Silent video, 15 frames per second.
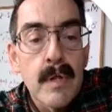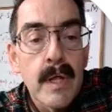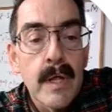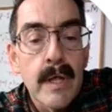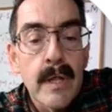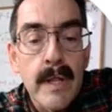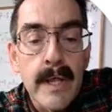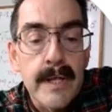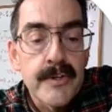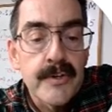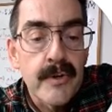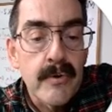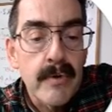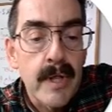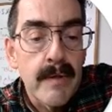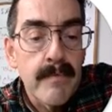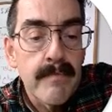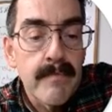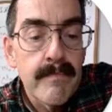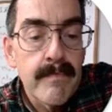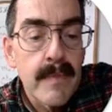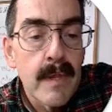LH. Okay.
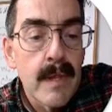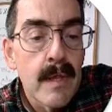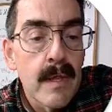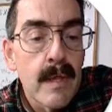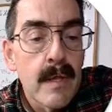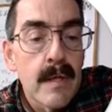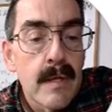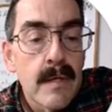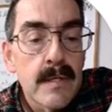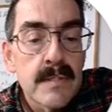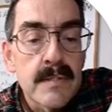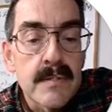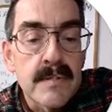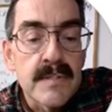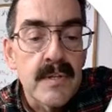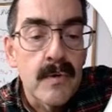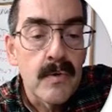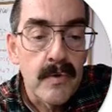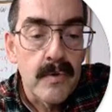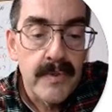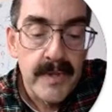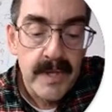So what's the
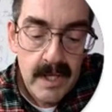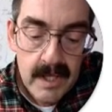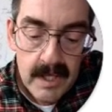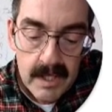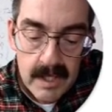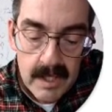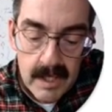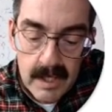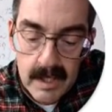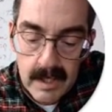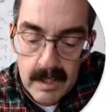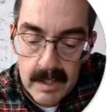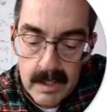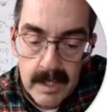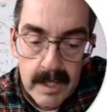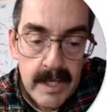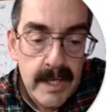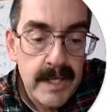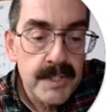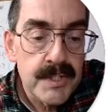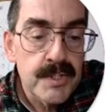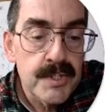whole thing?
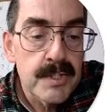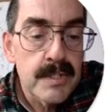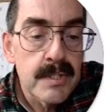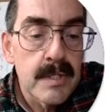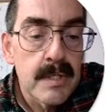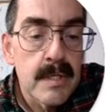LH.